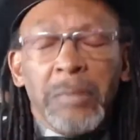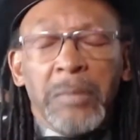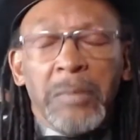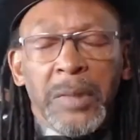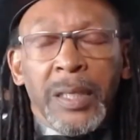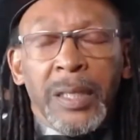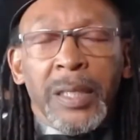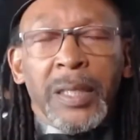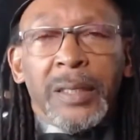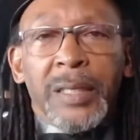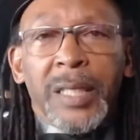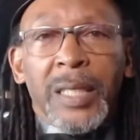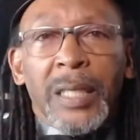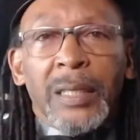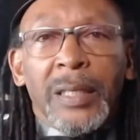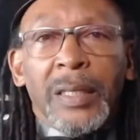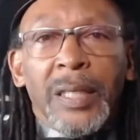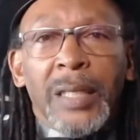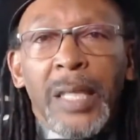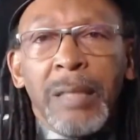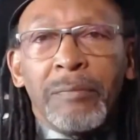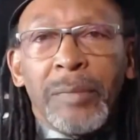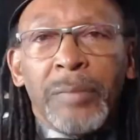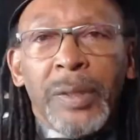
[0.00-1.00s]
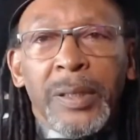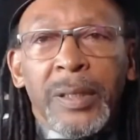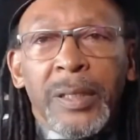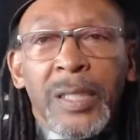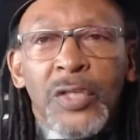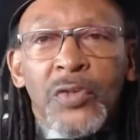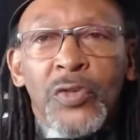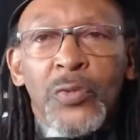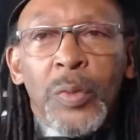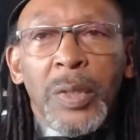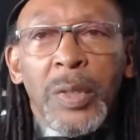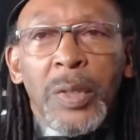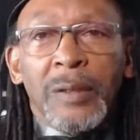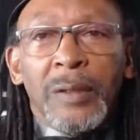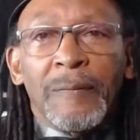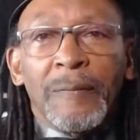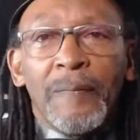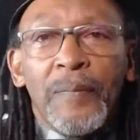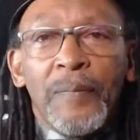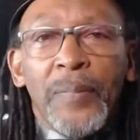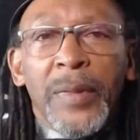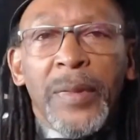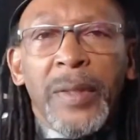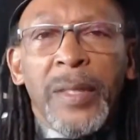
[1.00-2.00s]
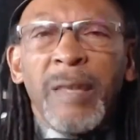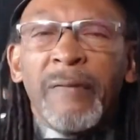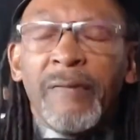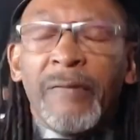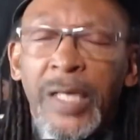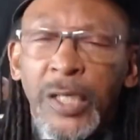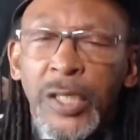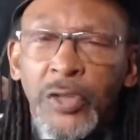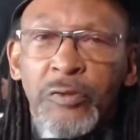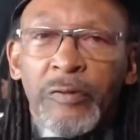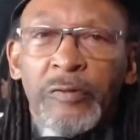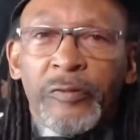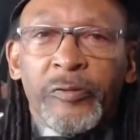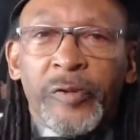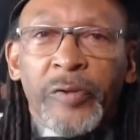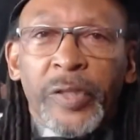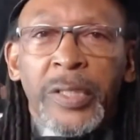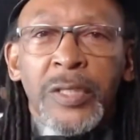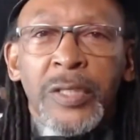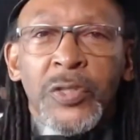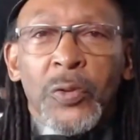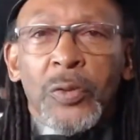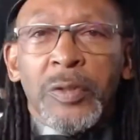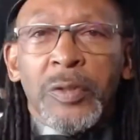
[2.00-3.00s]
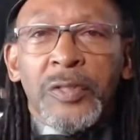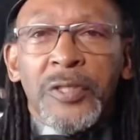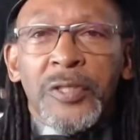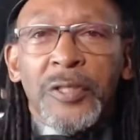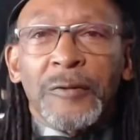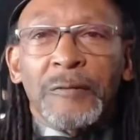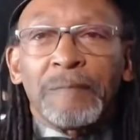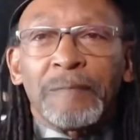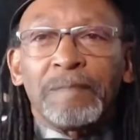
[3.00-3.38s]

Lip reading: hit that like button as well. Invite your friends also.